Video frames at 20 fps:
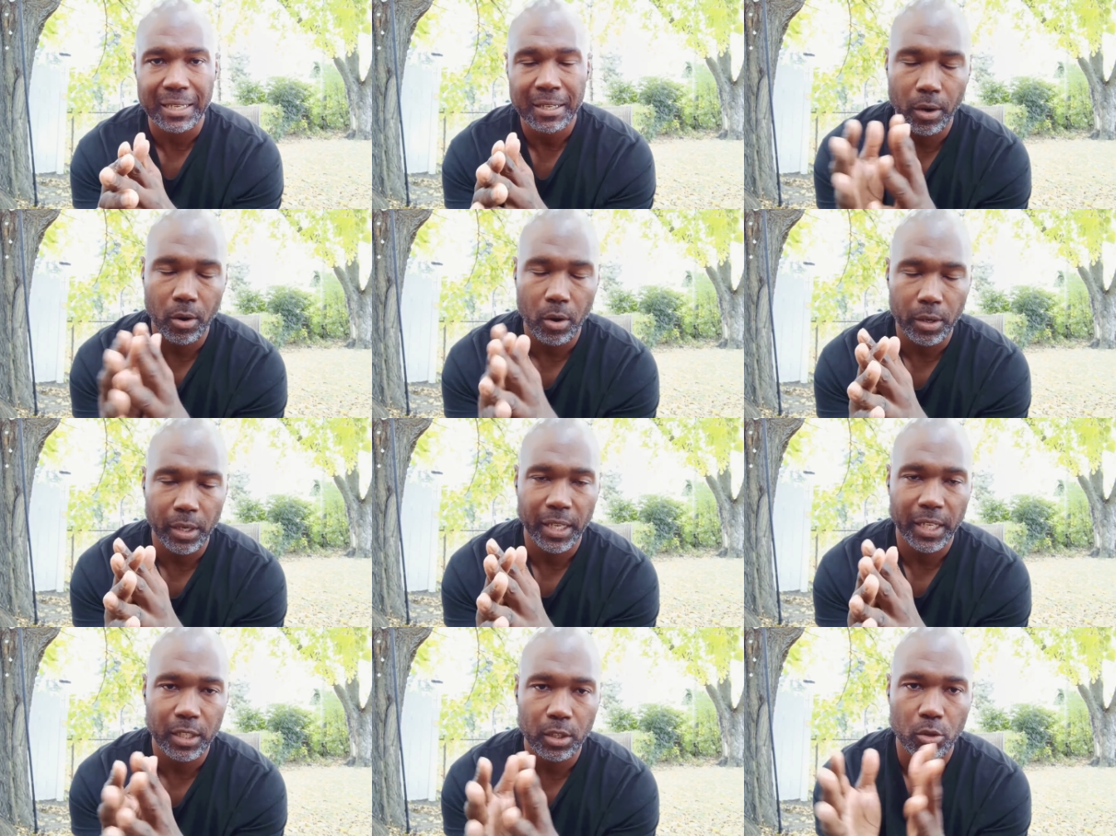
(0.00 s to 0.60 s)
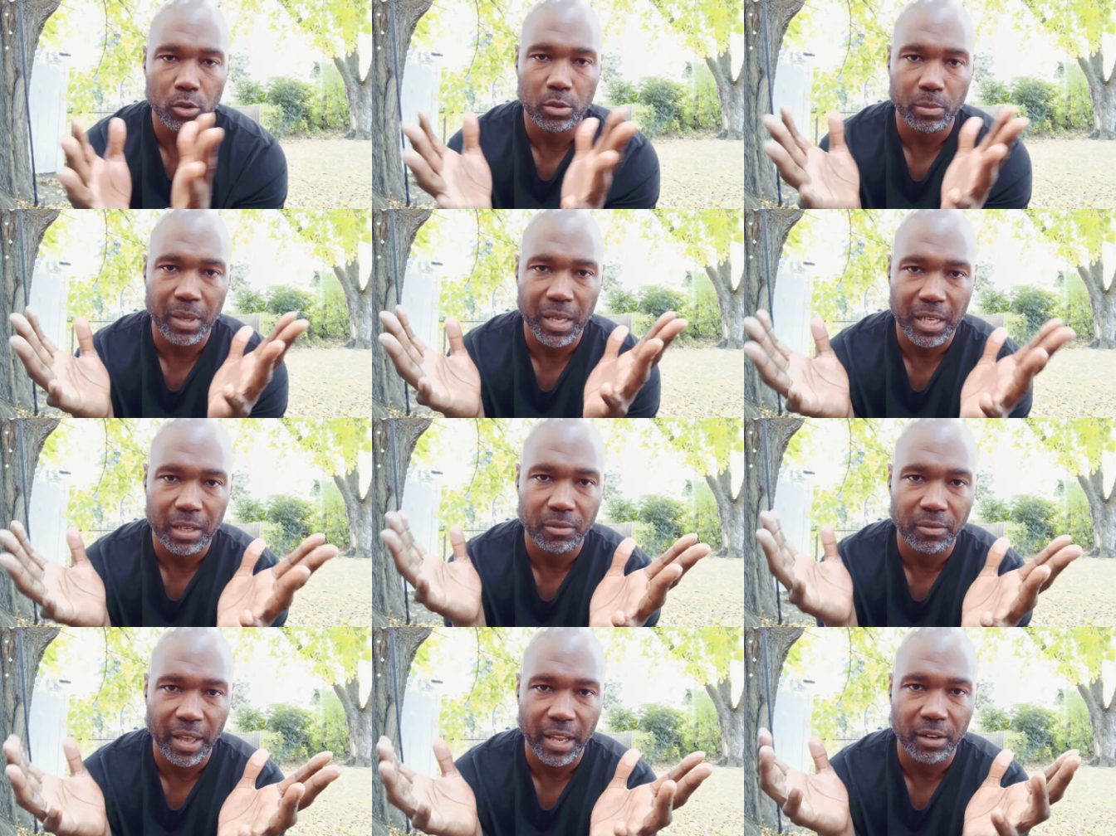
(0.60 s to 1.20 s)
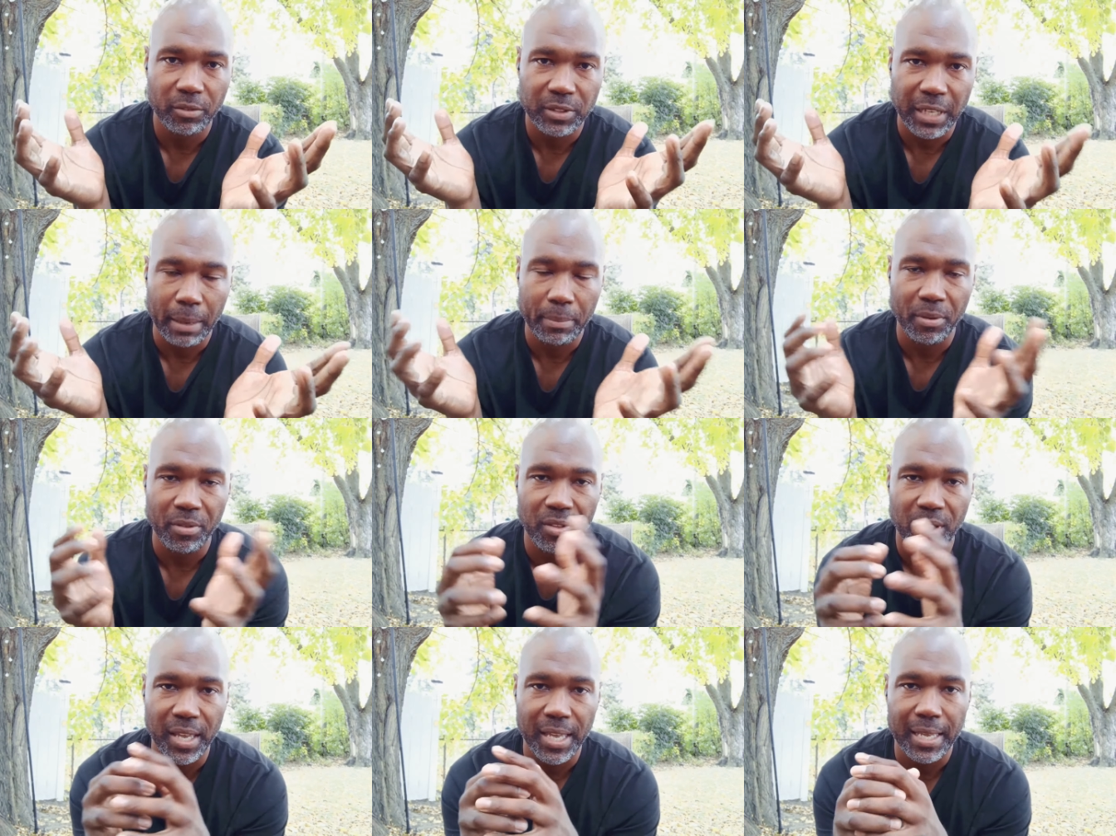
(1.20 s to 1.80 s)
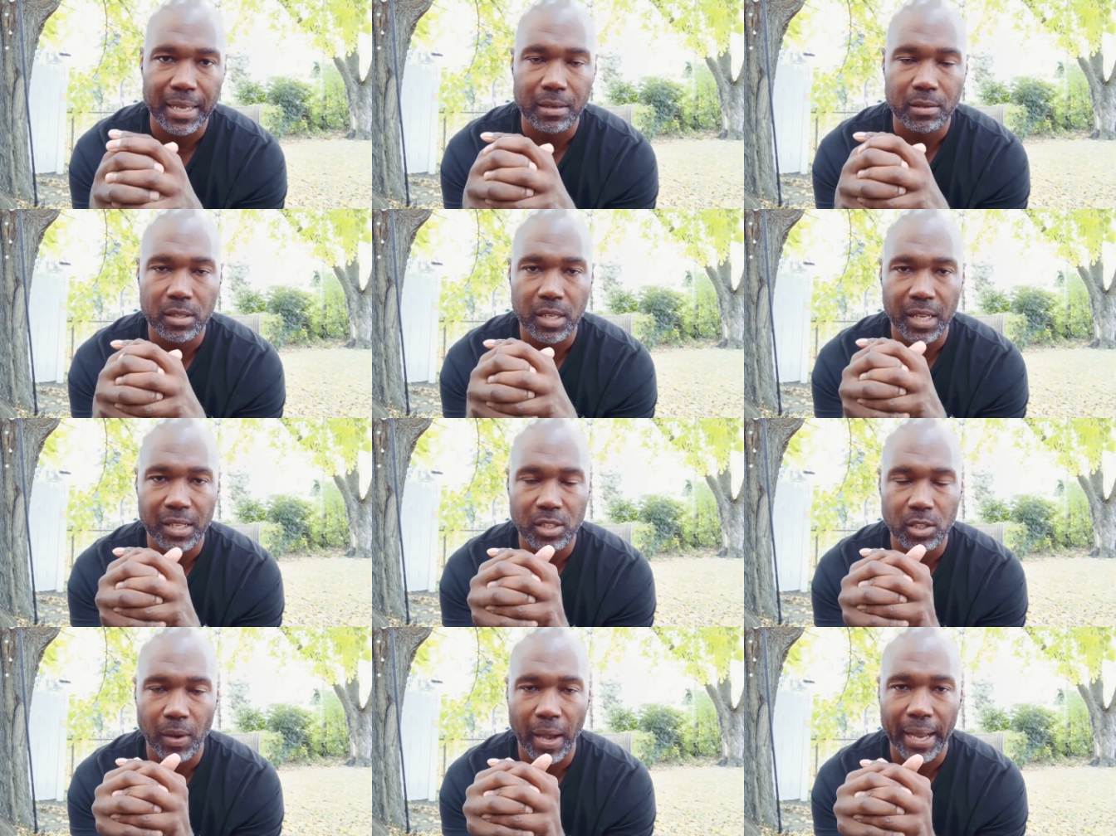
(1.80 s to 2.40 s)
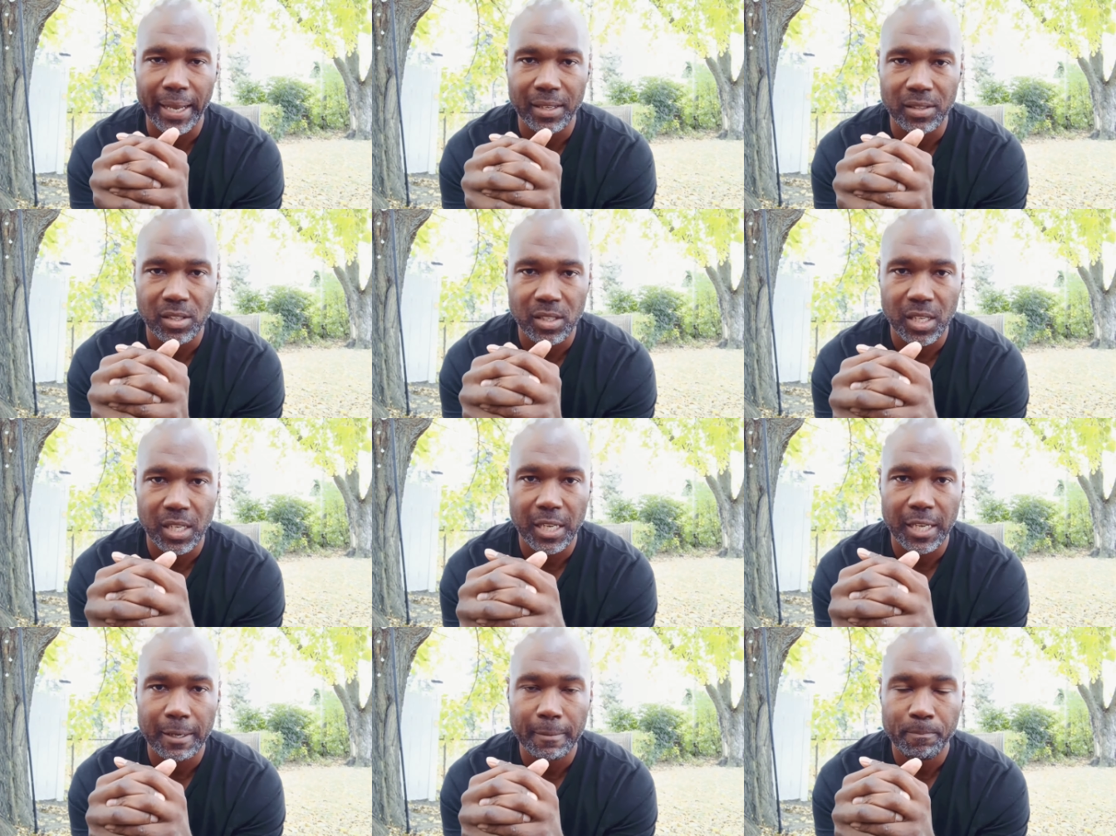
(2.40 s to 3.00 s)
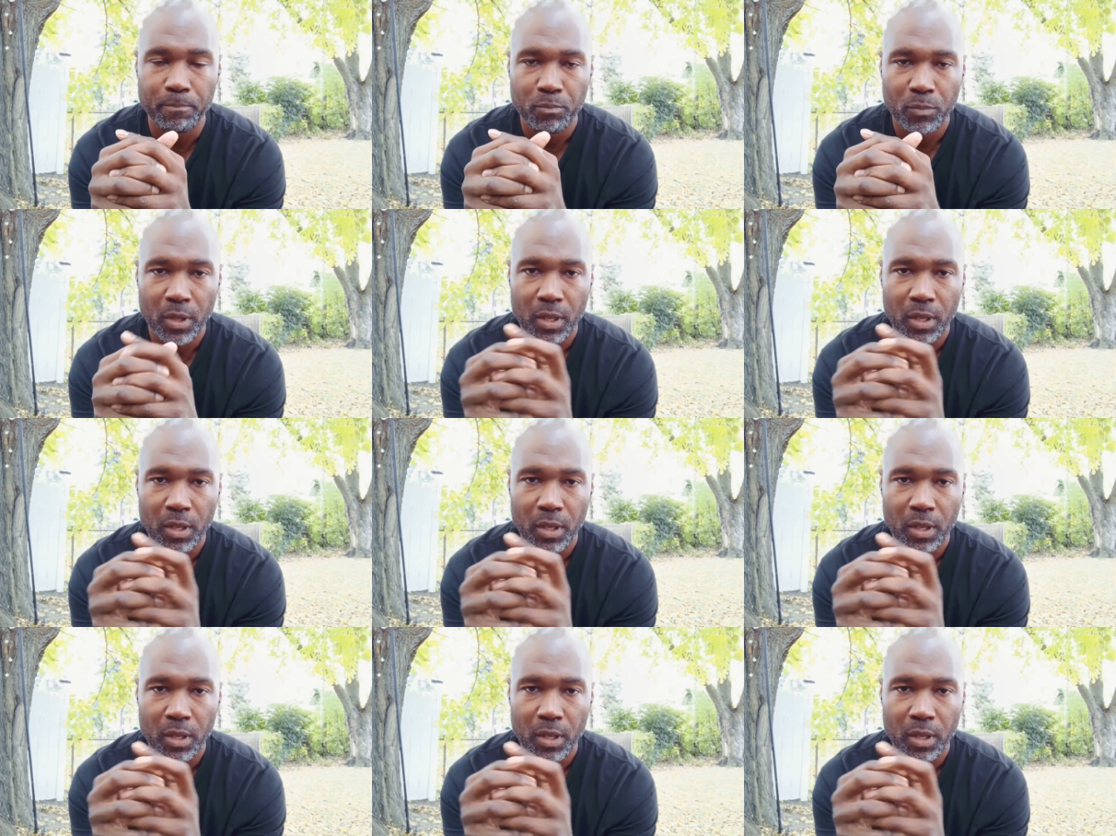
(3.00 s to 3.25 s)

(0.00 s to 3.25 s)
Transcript: they're going to need to do some innovative type of things. And so I can see